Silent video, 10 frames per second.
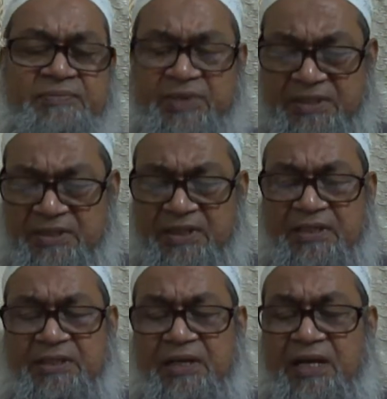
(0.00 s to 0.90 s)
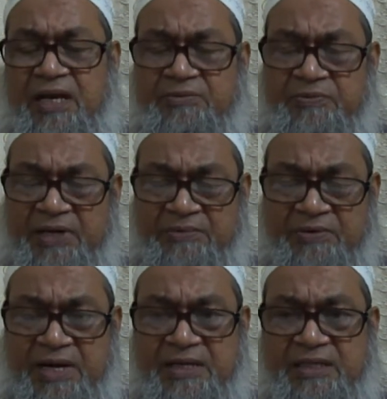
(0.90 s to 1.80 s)
first thing I think,
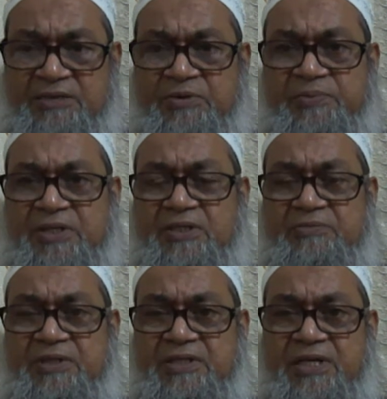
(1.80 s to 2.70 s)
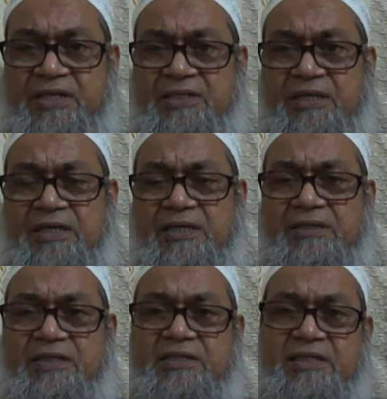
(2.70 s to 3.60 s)
pharmacokinetic properties of the drugs.
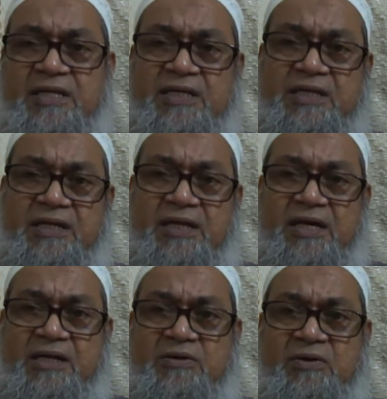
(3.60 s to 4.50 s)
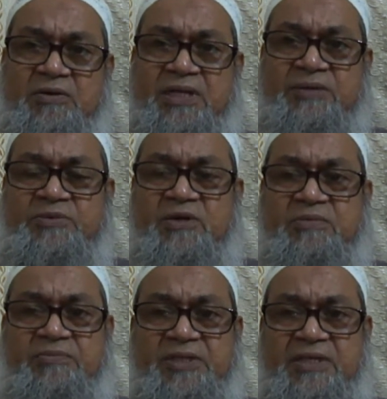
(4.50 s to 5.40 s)
These drugs are not absorbed
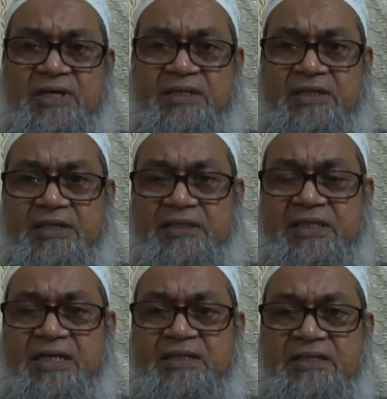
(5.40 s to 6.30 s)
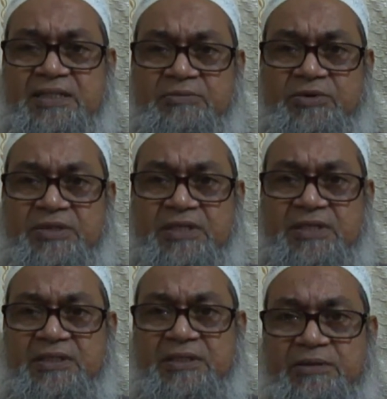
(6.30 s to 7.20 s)
from the gut. Their distribution
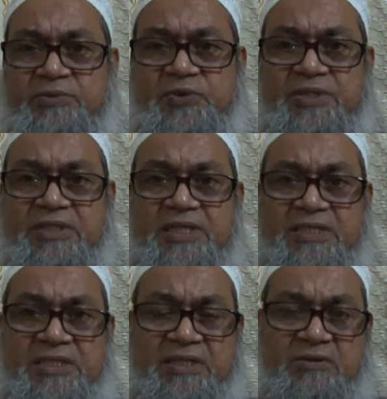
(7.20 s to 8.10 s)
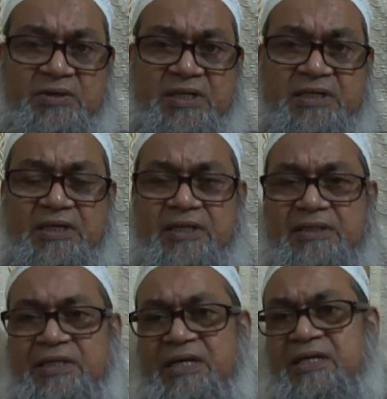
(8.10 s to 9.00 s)
is mostly extracellular.
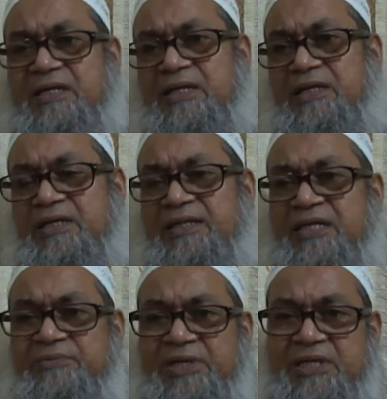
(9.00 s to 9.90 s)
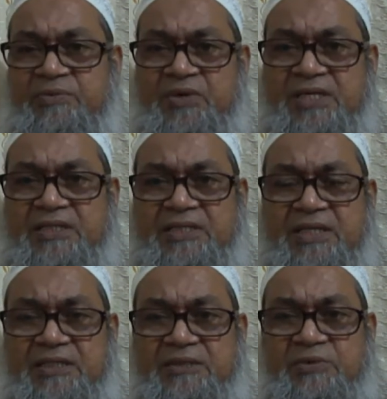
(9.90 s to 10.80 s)
They are neither metabolized
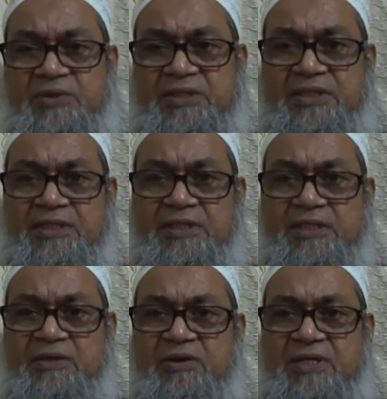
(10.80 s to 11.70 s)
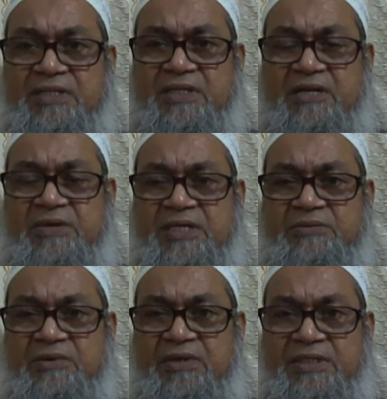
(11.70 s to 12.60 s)
inside the body nor excreted by
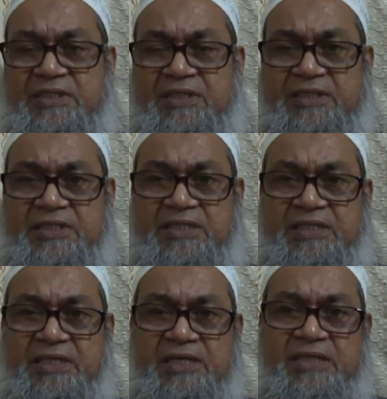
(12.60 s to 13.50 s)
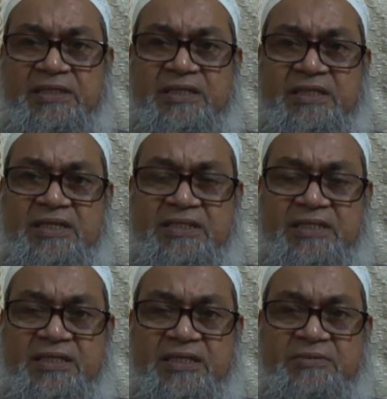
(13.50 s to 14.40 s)
tubular secretion. They
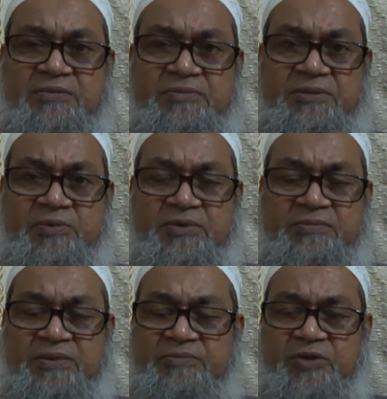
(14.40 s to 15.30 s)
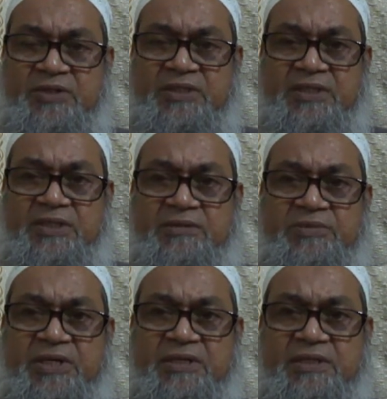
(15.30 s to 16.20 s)
excreted from the body
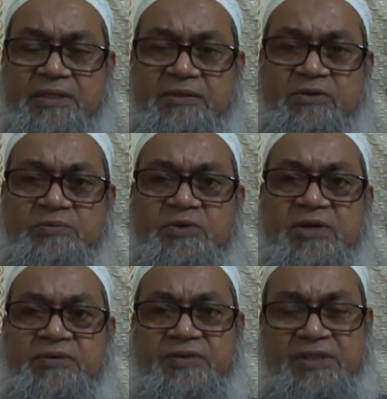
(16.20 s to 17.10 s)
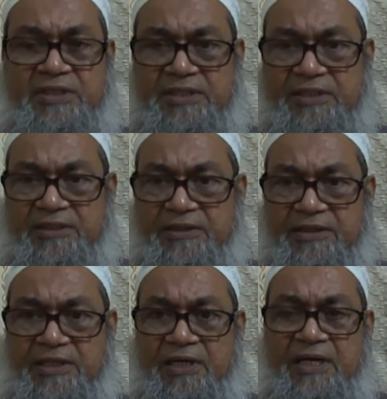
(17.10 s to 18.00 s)
by glomerular filtration.
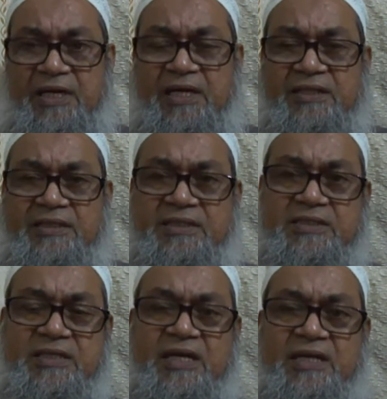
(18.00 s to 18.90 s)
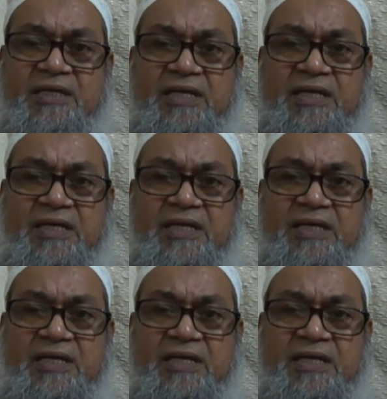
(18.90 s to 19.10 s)
And this drug